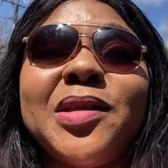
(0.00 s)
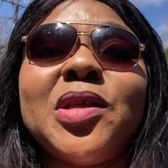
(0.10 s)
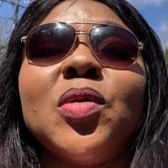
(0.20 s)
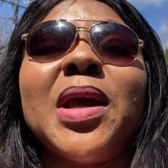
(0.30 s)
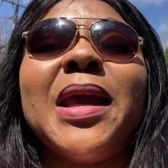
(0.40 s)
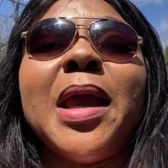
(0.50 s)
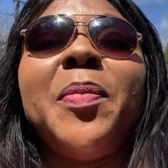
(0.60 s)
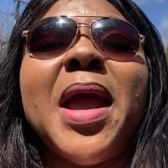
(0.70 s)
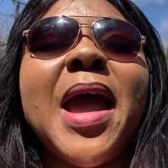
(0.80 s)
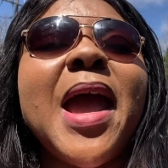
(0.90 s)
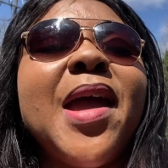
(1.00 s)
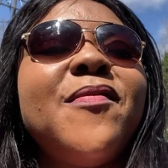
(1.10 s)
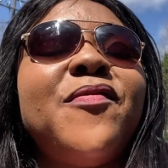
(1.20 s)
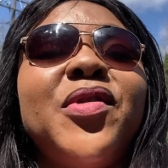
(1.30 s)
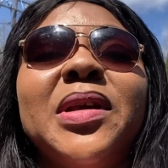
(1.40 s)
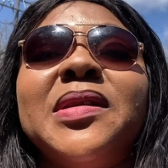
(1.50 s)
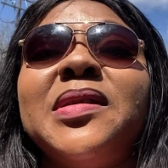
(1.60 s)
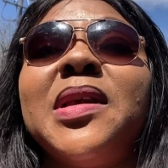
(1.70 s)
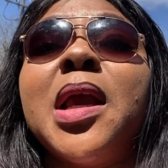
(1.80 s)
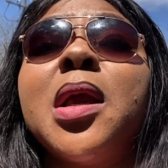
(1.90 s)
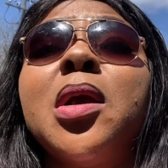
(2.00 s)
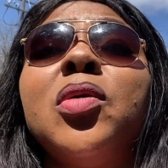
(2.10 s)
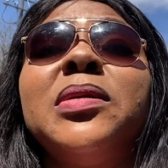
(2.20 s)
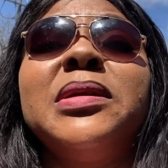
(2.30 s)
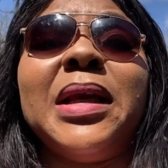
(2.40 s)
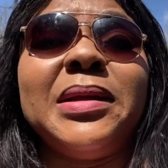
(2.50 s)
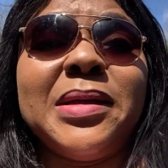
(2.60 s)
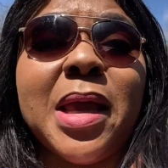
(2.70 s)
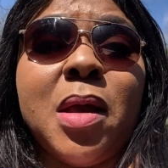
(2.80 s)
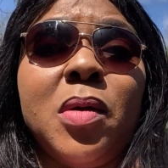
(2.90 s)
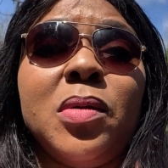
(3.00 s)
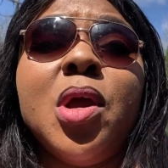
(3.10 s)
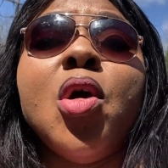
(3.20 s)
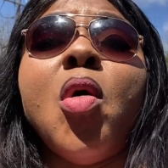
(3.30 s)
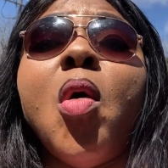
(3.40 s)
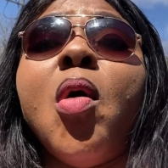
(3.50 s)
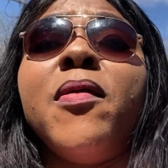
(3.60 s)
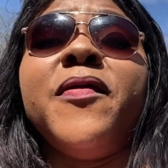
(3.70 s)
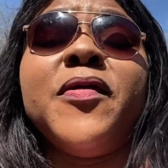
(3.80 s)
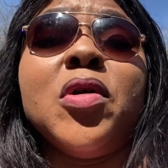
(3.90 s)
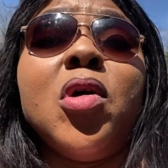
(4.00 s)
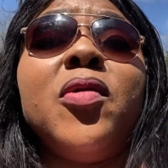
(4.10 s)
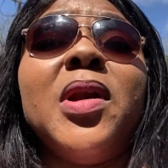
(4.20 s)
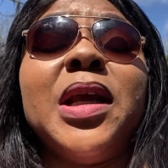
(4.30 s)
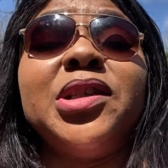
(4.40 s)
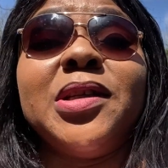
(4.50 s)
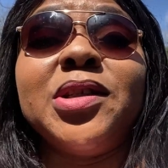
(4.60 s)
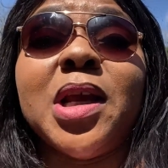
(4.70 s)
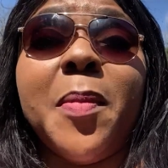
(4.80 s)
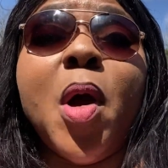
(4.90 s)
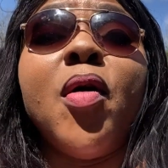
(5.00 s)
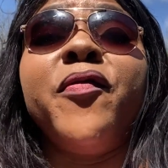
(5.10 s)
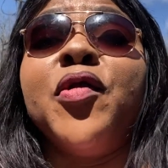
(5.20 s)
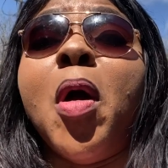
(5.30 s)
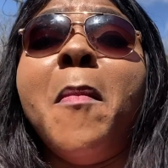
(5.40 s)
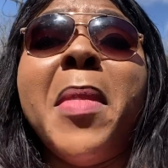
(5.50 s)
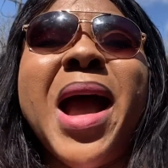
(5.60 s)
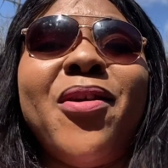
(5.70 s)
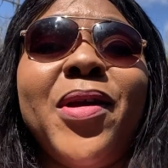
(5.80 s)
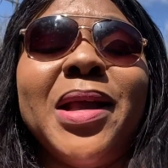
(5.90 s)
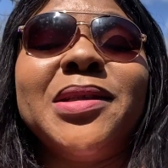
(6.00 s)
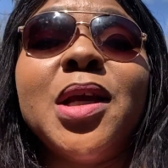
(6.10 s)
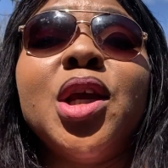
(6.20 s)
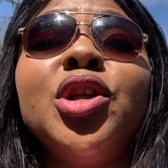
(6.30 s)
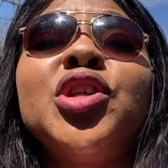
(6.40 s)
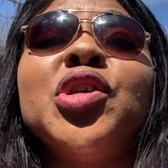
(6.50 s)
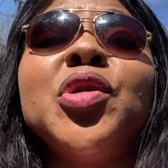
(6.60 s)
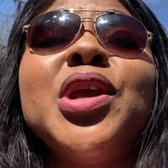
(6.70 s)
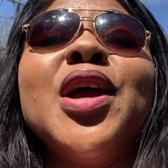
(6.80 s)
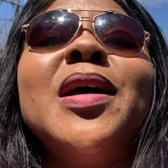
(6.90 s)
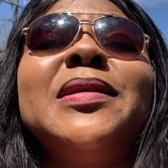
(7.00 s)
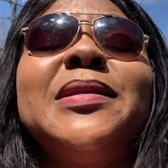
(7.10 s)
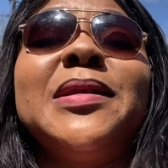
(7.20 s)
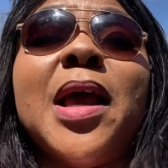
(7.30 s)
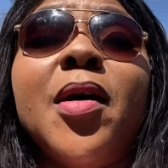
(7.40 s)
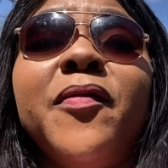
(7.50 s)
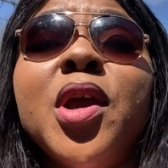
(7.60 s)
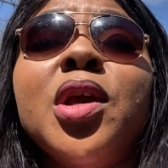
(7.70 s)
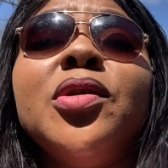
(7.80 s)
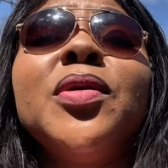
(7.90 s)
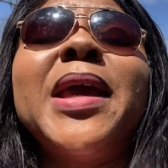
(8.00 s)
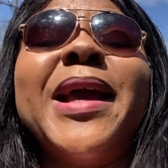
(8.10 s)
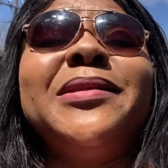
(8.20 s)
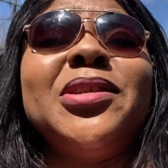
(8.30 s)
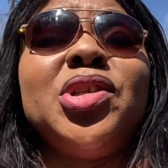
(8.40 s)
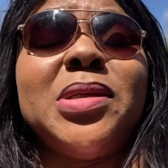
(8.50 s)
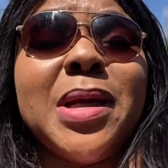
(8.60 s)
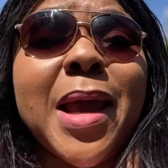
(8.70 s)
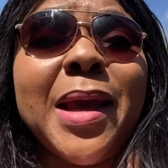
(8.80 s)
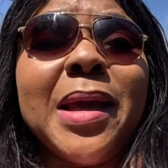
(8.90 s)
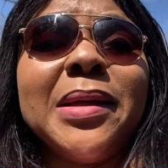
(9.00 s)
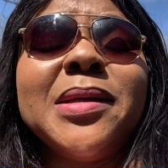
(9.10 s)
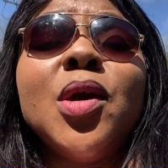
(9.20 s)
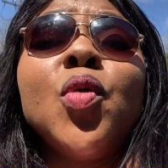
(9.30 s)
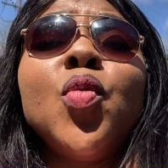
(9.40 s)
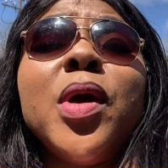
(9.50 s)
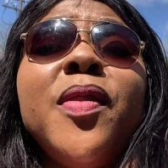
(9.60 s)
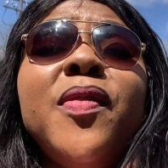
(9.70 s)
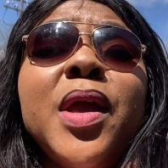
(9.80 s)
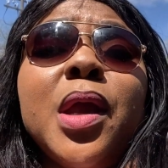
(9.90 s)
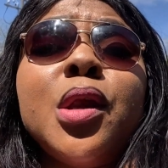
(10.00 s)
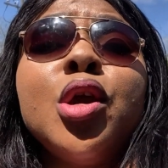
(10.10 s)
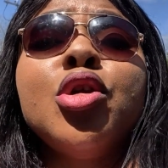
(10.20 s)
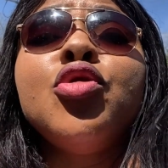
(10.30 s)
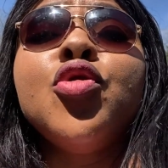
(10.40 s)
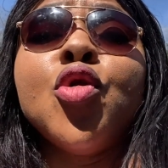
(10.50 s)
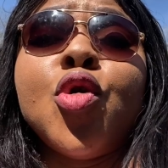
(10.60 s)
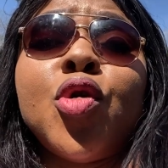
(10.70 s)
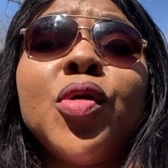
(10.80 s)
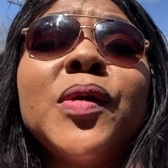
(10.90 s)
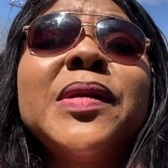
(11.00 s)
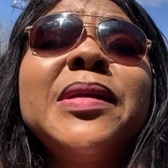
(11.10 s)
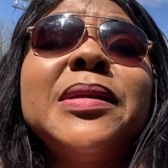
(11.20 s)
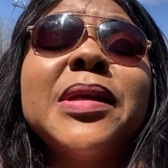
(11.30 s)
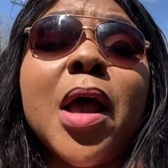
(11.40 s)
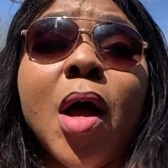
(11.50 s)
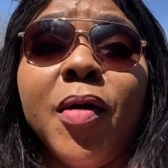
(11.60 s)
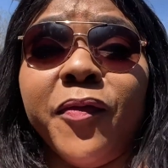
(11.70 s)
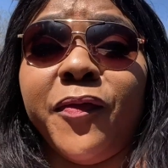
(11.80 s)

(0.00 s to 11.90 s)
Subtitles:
to keep every single detail of your relationship, of your marriage, to yourself. You get to share it within yourself